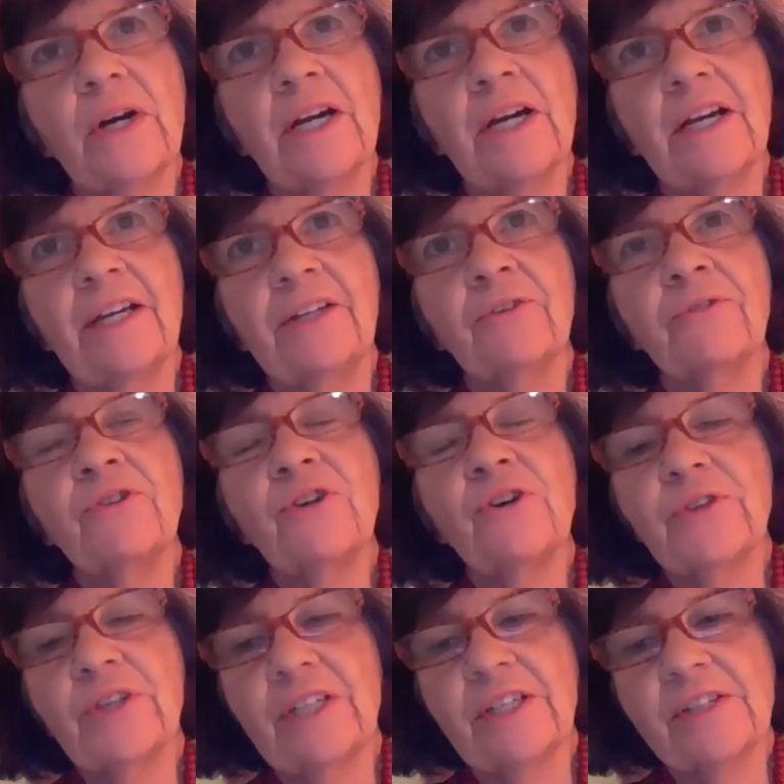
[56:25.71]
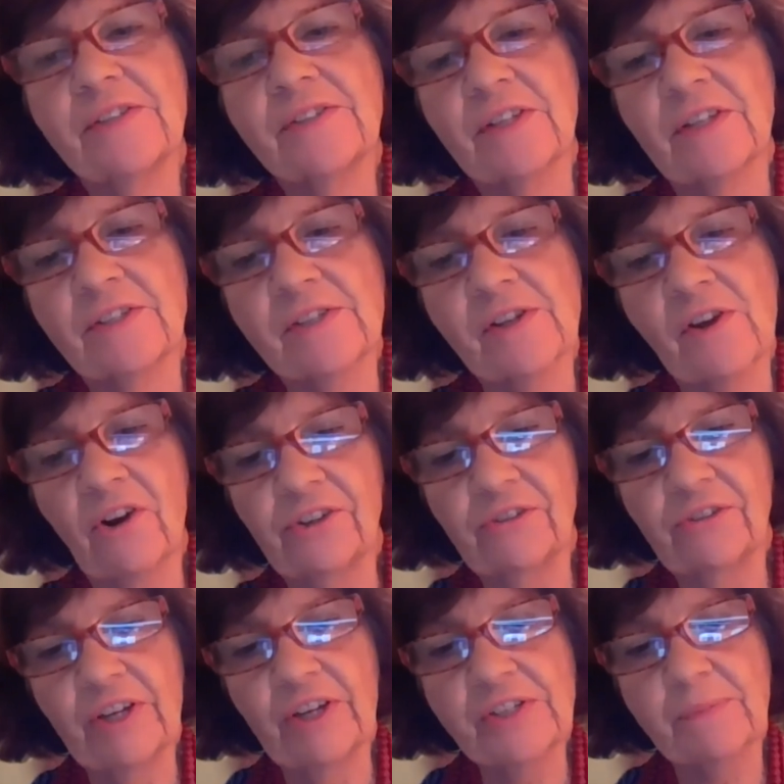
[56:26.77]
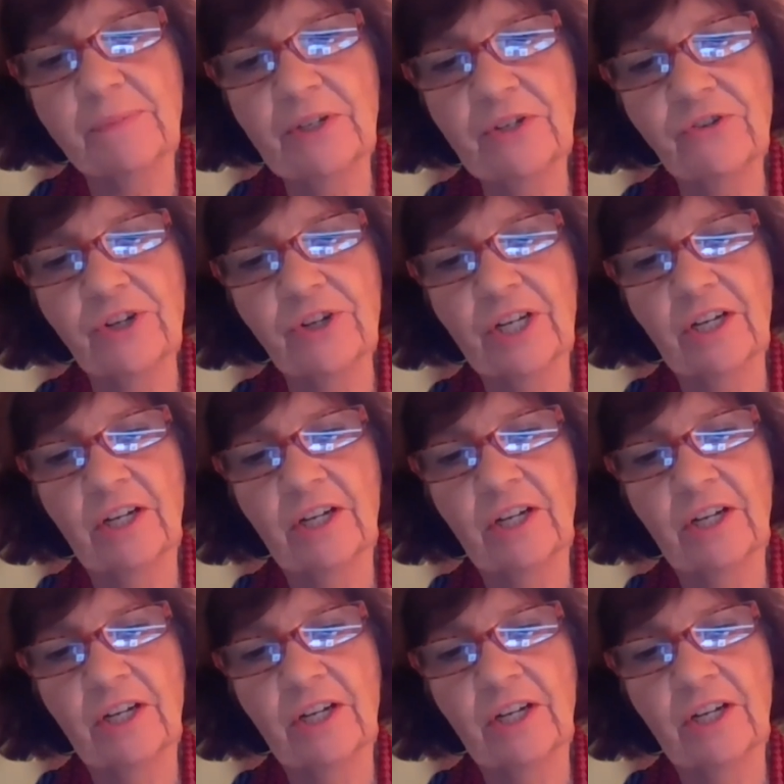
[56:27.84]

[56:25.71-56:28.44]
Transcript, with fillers: I uh, I don't know that it's it's a hard and fast metric.